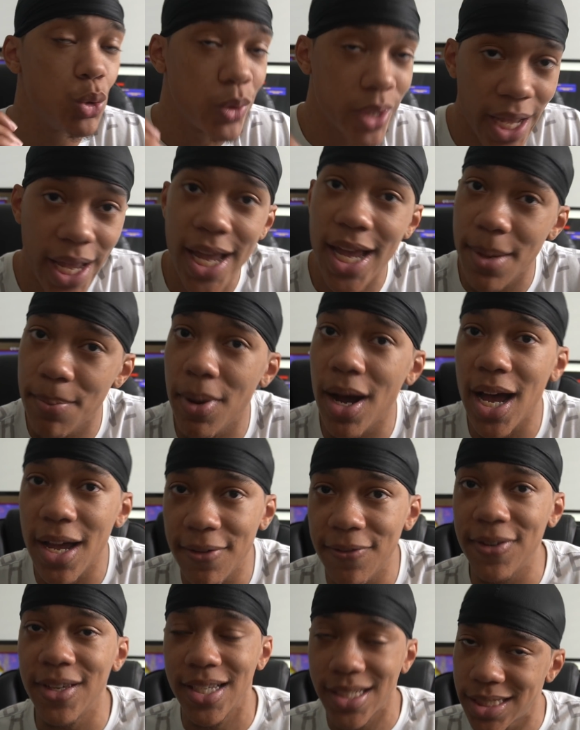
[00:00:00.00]
can buy
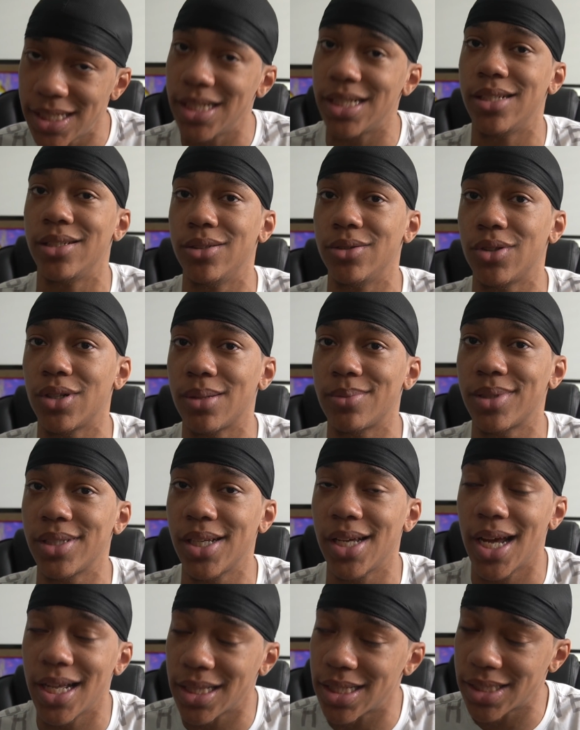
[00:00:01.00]
VC, you know what I'm
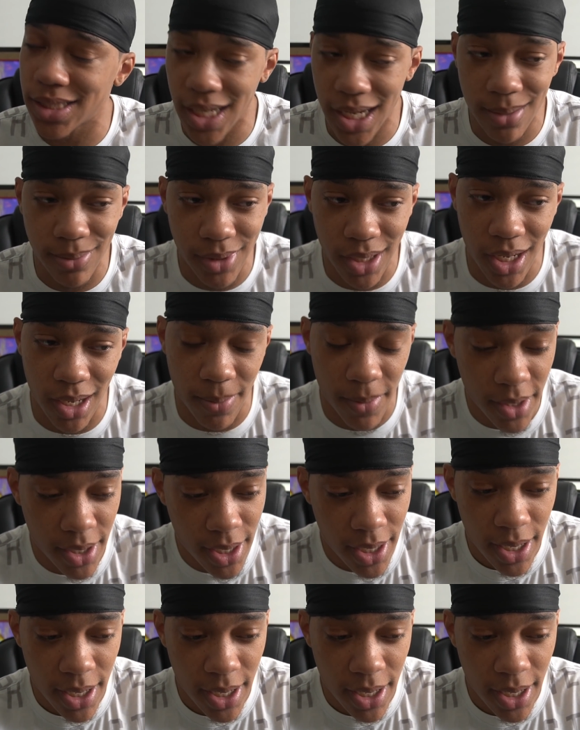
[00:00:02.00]
saying, at the same time.